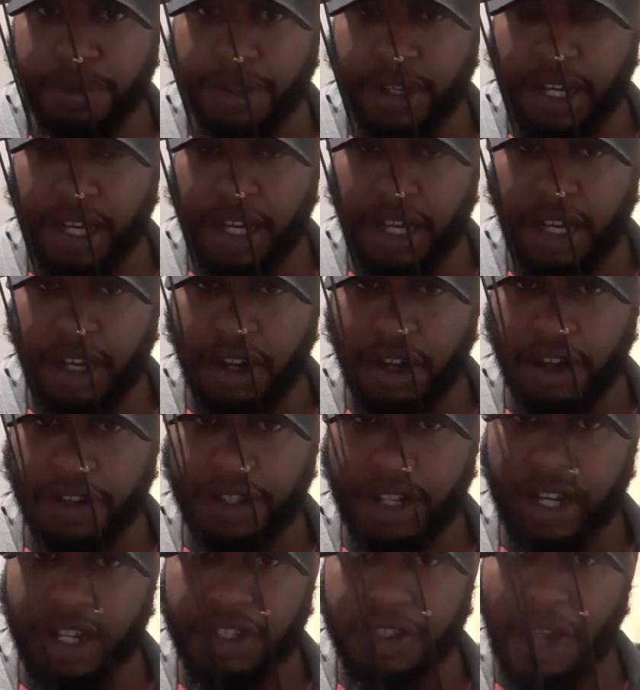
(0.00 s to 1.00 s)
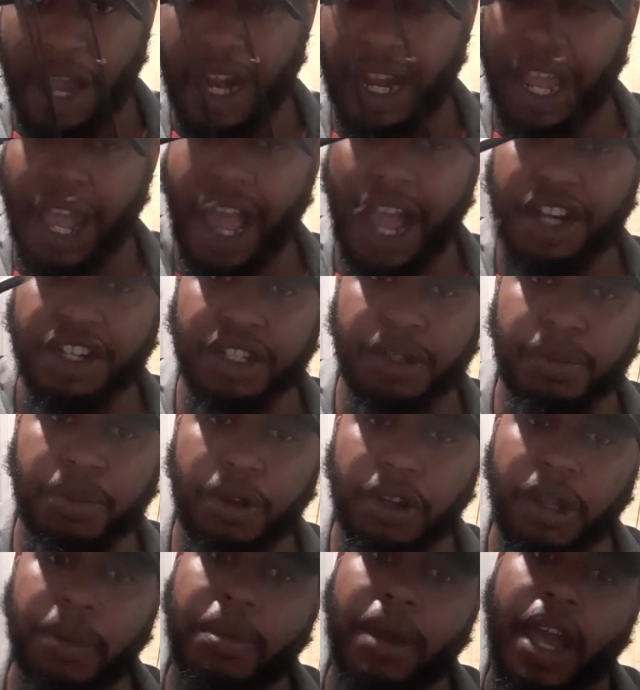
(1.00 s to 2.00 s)
on there so I can actually
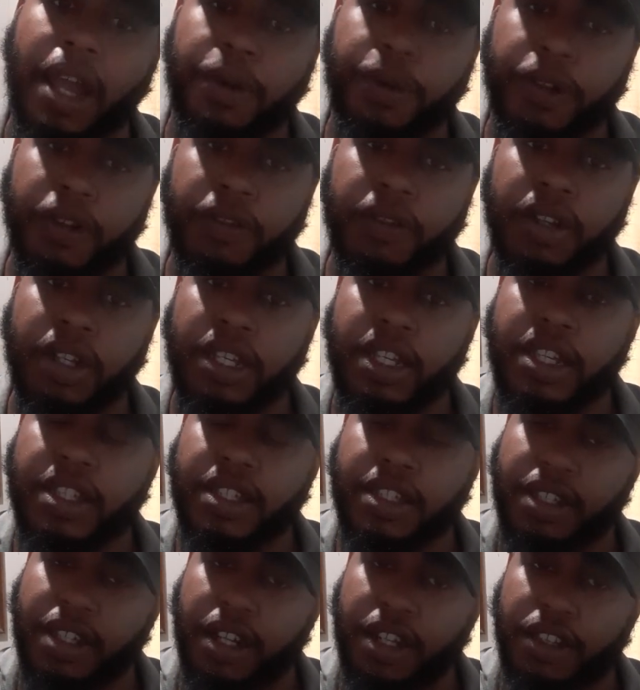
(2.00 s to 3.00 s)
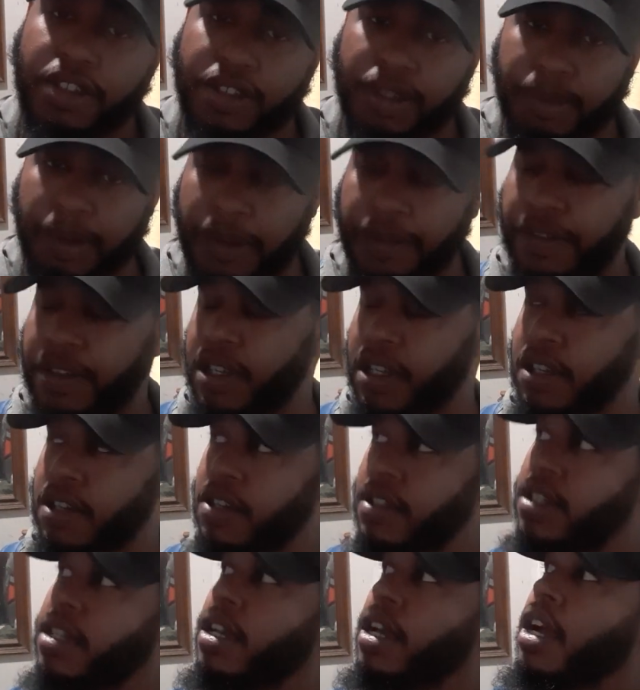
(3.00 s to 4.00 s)
pull it back with a release instead of using my
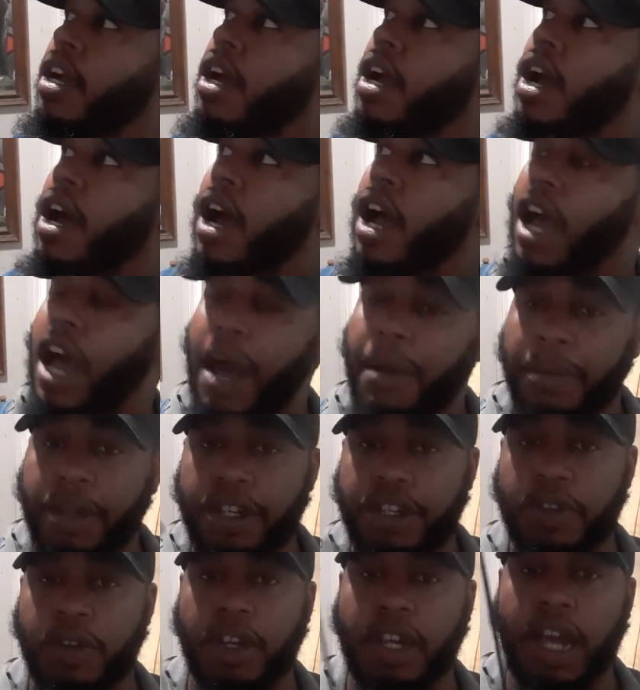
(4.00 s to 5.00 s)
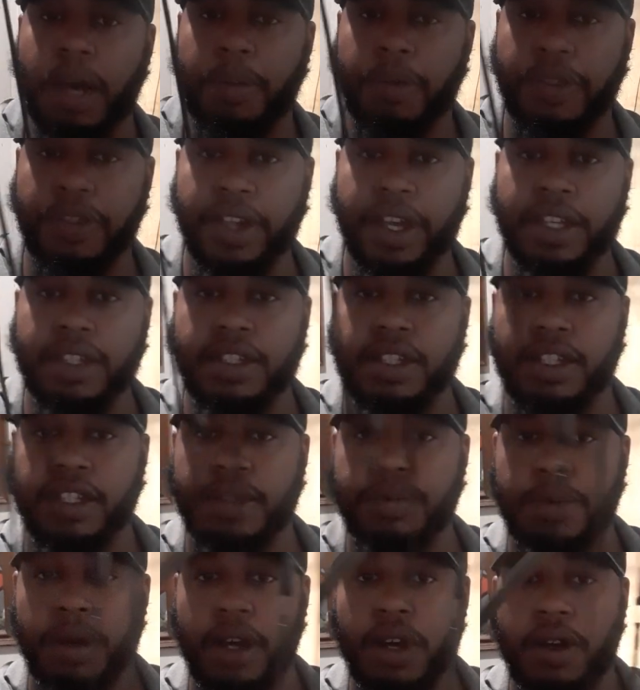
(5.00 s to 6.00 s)
fingers. I'm going to do a couple things to
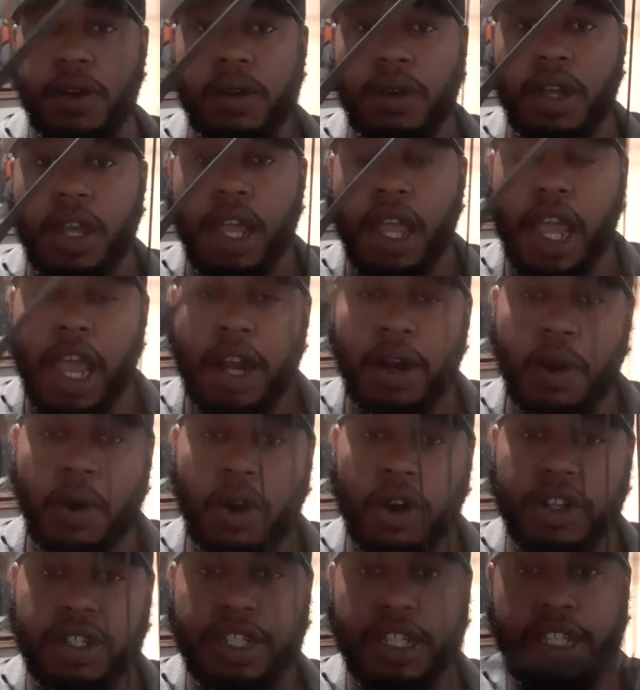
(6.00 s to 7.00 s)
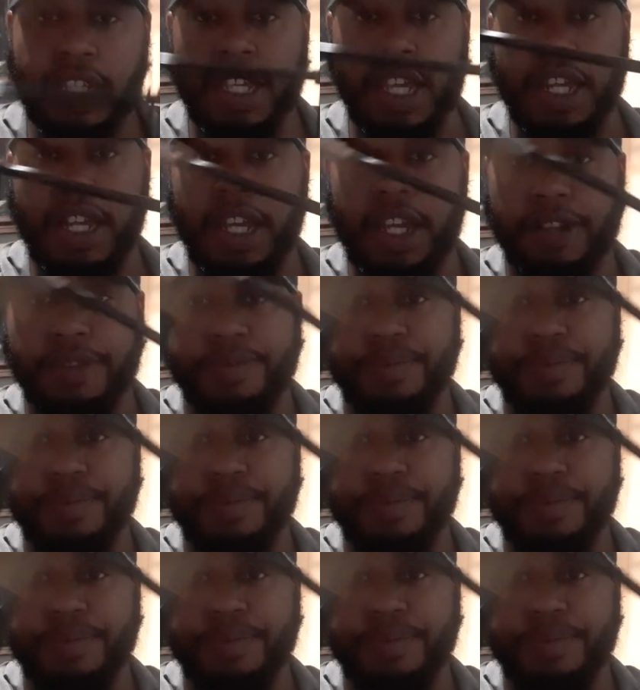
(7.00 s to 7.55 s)
this bow in order to get it